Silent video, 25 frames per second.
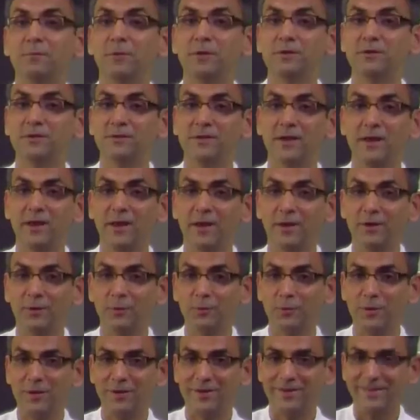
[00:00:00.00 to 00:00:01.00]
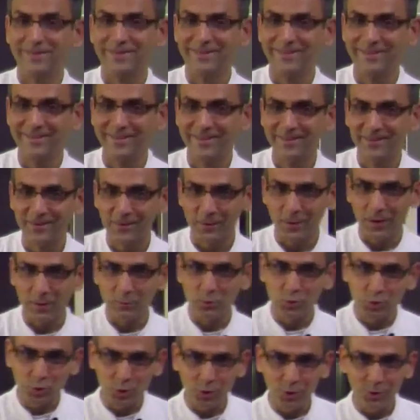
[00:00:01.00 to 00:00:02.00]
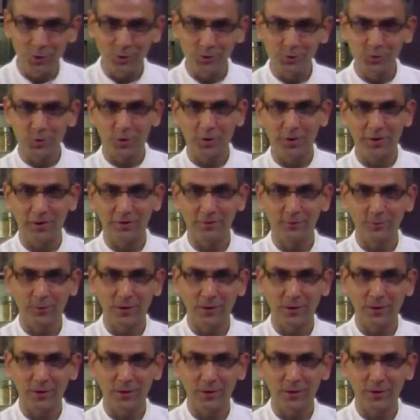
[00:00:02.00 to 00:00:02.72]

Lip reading: much as I like to eat. So I'm sure you'll enjoy it as